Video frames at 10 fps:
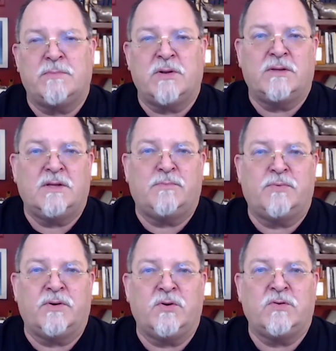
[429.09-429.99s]
ability to
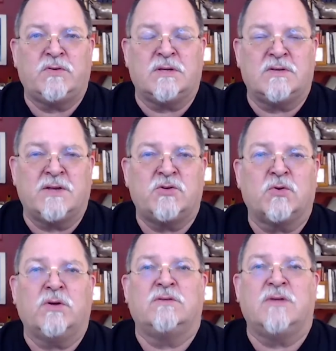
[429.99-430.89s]
produce essential
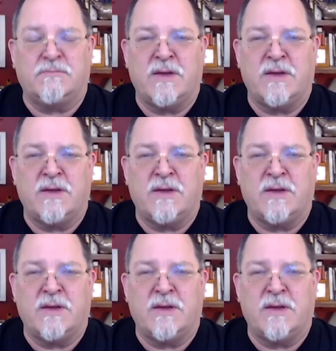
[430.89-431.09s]
goods like